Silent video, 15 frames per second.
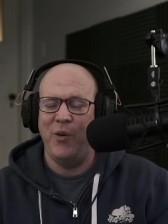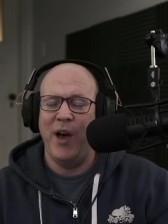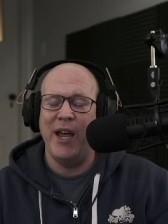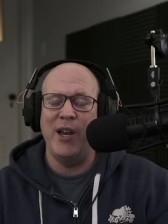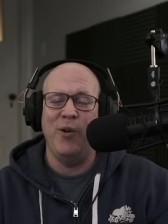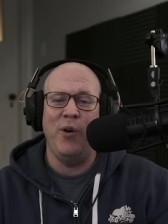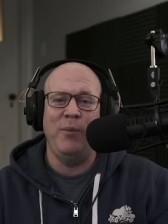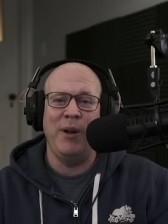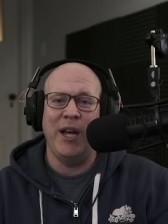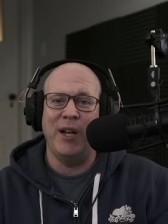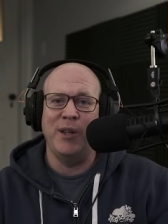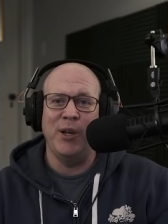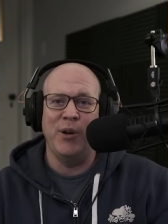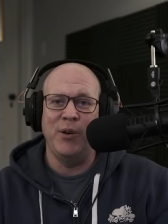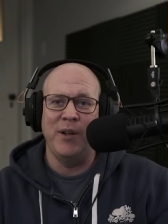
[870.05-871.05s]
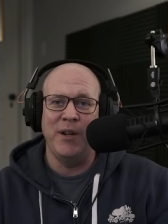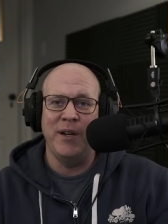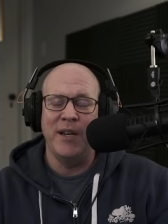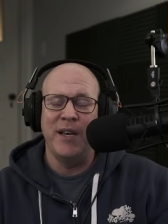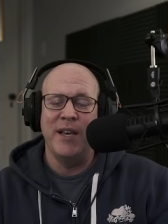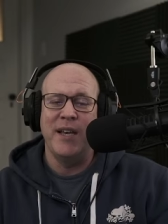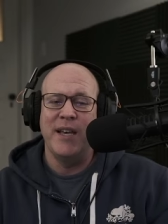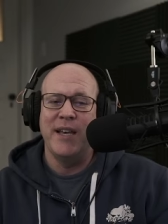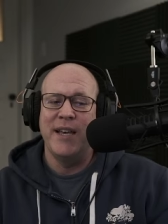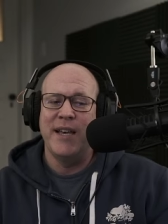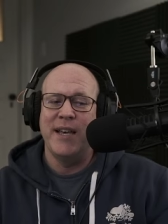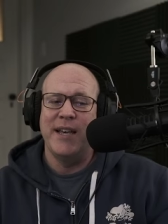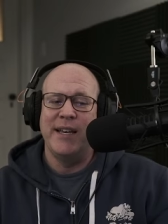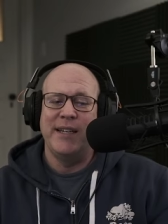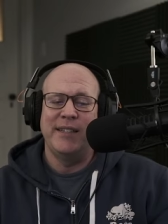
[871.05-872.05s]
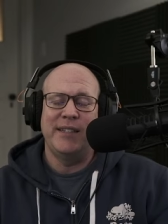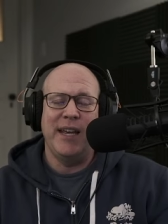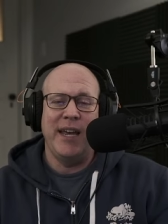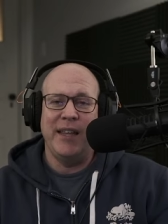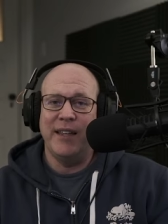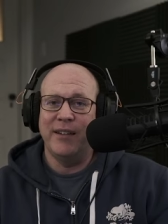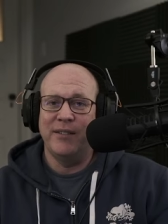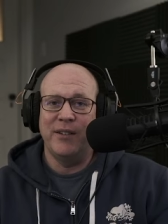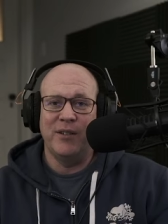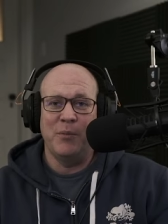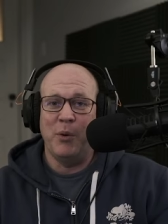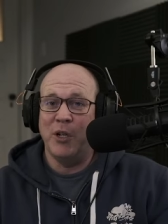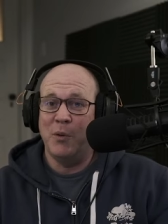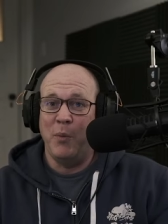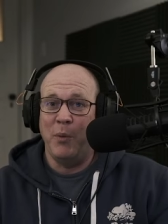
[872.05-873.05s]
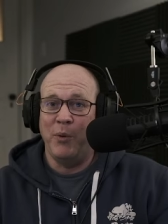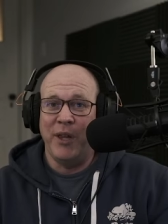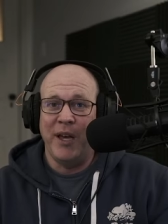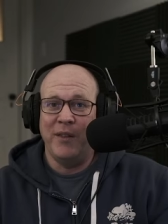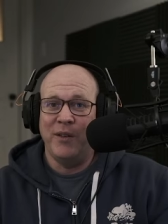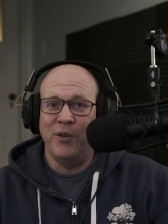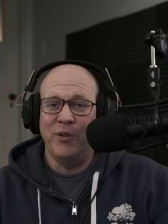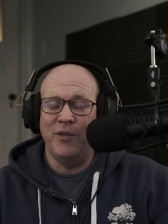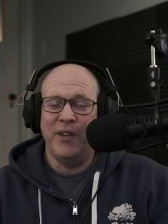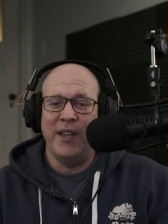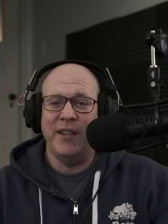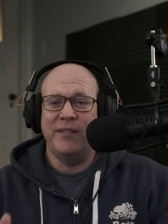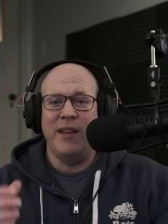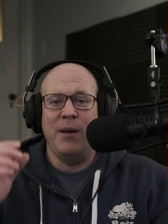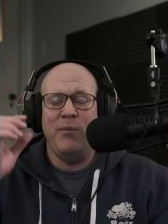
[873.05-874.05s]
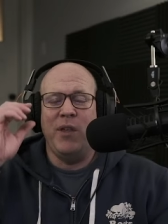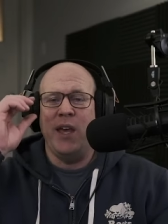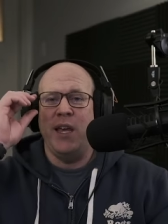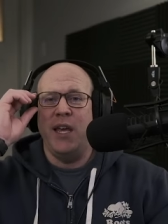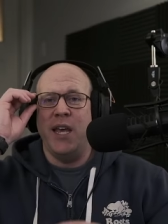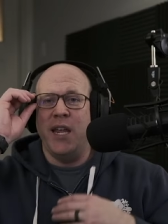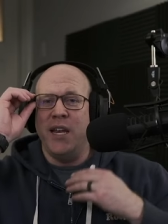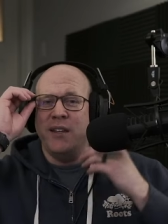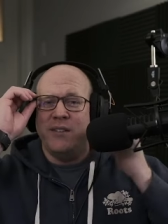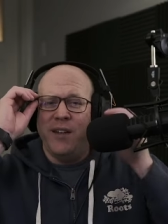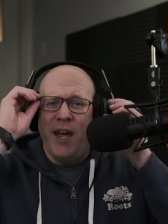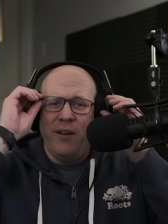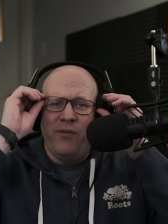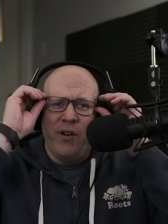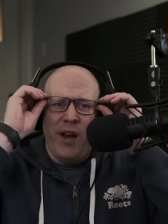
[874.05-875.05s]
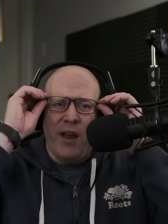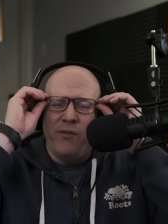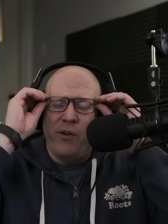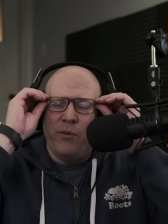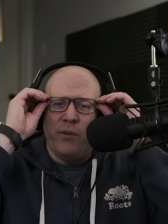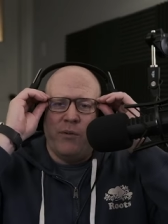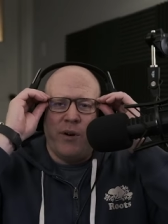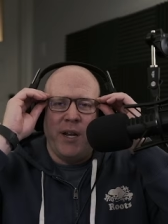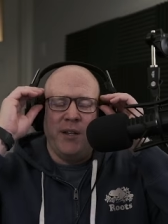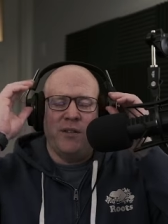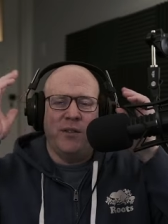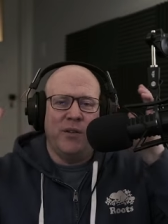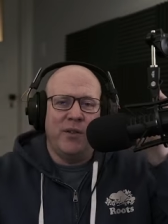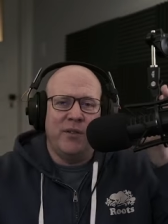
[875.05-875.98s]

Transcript: So I know I'm not alone, and saying this, there's a bunch of people out there who say the same thing, and it's not for everyone, right?